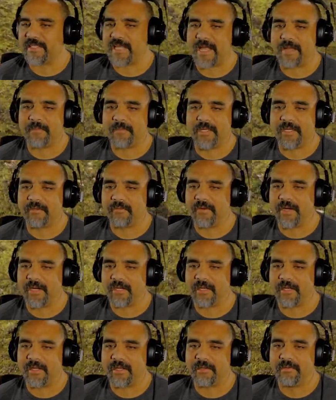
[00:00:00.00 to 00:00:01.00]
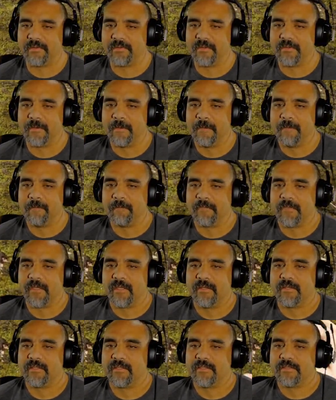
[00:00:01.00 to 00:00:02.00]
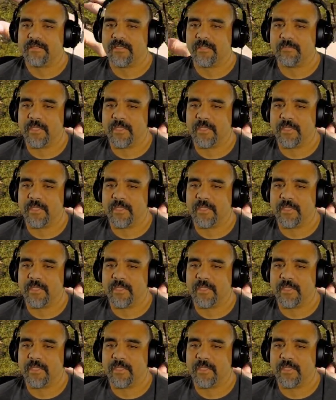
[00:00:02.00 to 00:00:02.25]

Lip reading: happening right now to